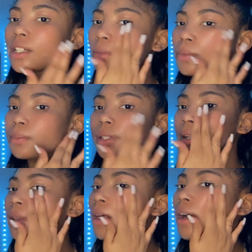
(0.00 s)
I don't put
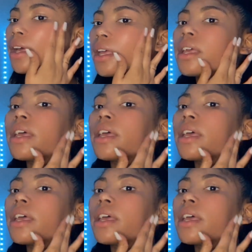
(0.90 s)
a lot